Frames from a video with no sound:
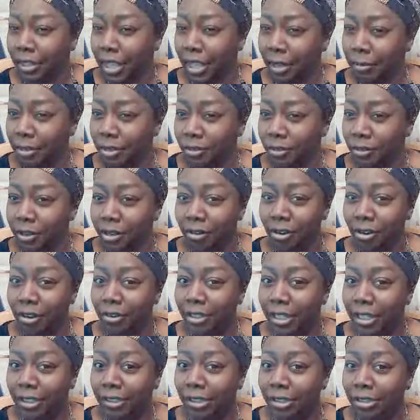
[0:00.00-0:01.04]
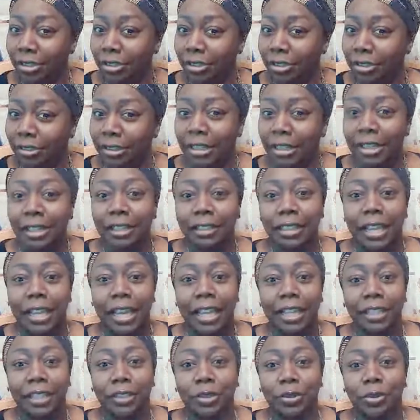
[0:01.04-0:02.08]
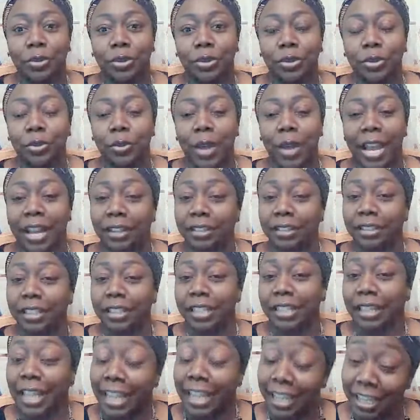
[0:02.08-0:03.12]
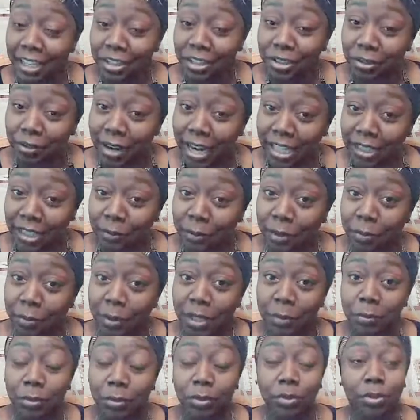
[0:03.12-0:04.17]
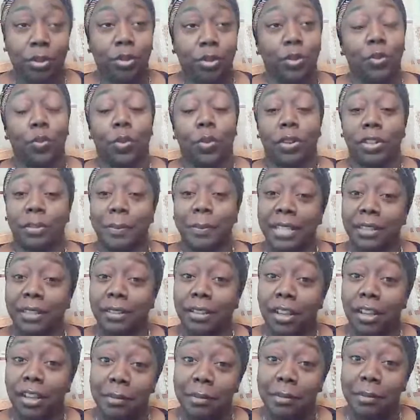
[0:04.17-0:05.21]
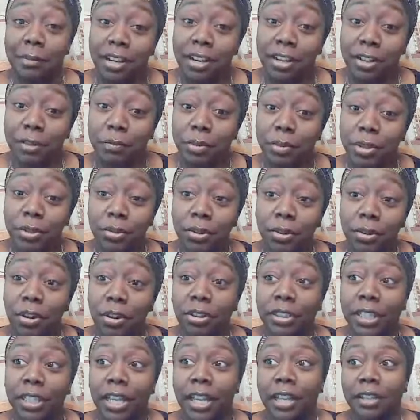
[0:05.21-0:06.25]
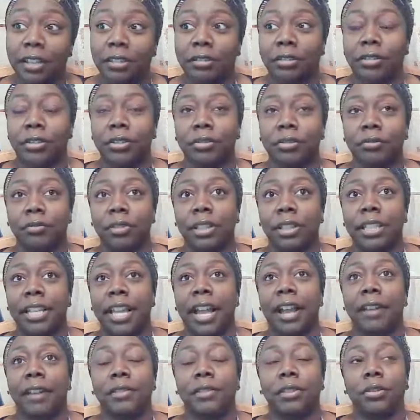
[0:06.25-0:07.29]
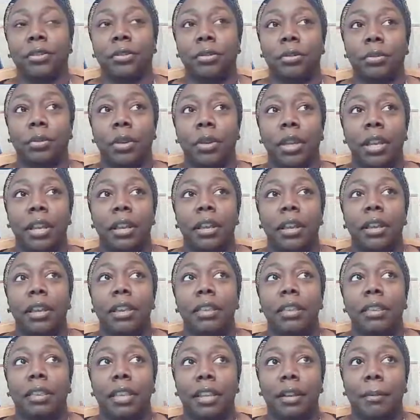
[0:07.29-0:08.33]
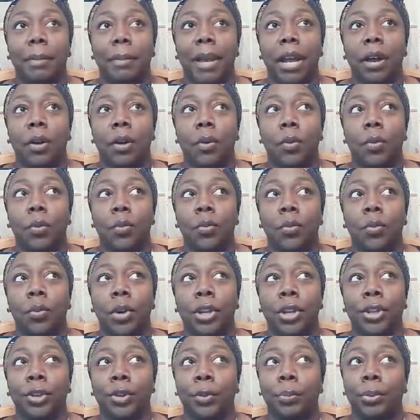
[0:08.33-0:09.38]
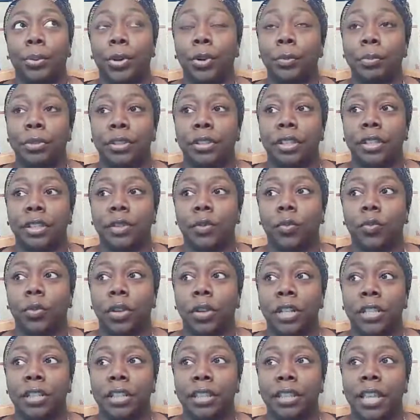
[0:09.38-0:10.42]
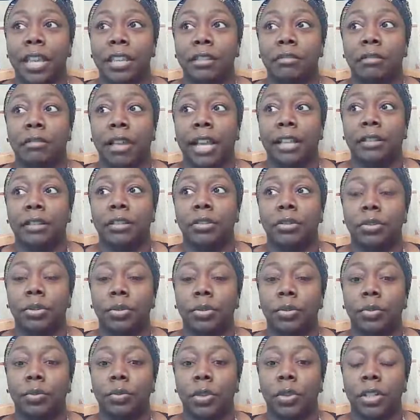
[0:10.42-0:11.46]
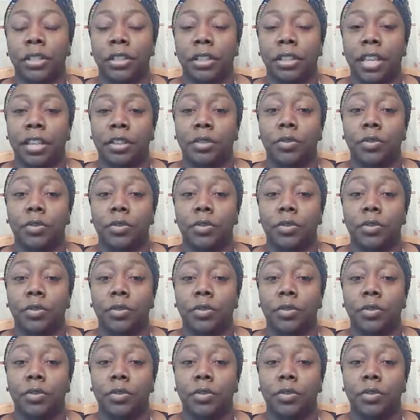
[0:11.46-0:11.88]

all day long? Like, do you actually like interacting with people? Do you want to be stuck behind a computer all day? You really have to think about what your purpose is. What is it that you like to do? What is it that you want to